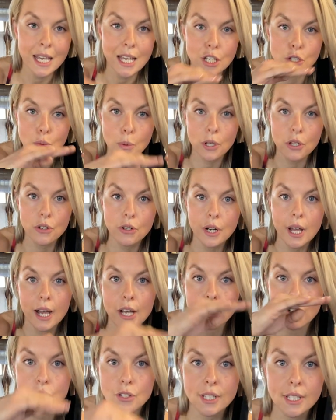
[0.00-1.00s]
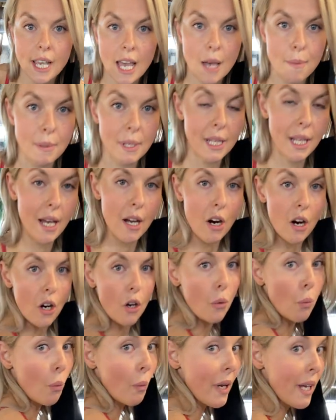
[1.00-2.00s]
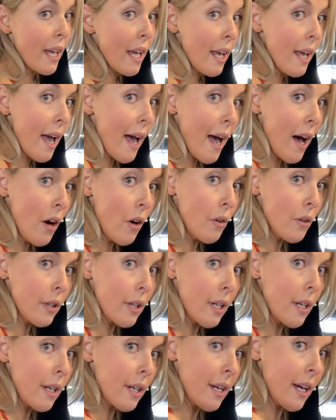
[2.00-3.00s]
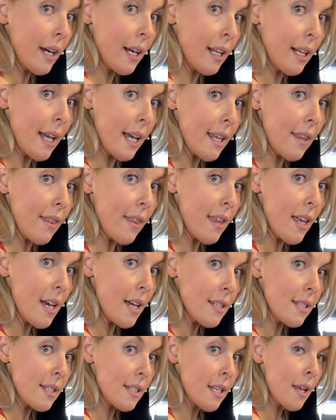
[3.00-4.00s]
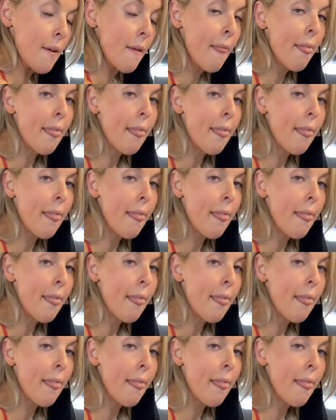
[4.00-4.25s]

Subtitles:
is whether or not your scapula are winging out kind of like this.